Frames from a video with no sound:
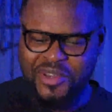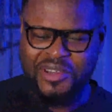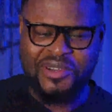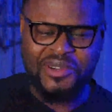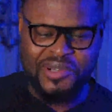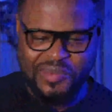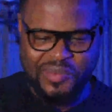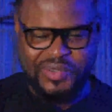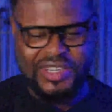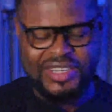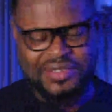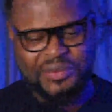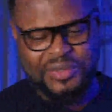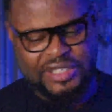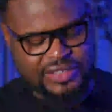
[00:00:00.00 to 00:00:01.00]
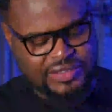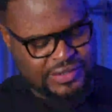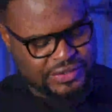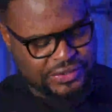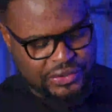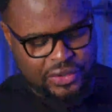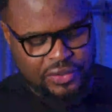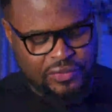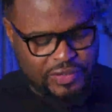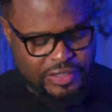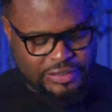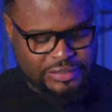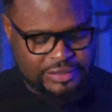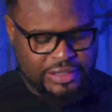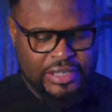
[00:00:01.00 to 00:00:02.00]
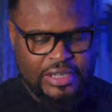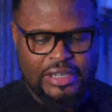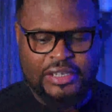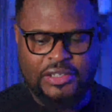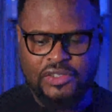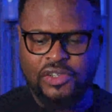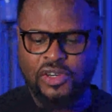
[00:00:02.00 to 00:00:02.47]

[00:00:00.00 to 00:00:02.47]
chemical components, which is the solvent.